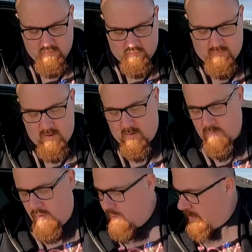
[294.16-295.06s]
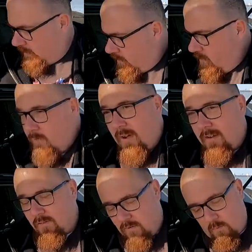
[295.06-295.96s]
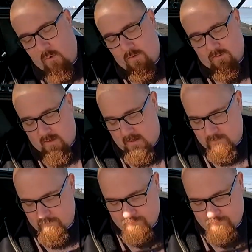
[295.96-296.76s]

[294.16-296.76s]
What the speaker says: Straight on with the bits that you guys all want to see.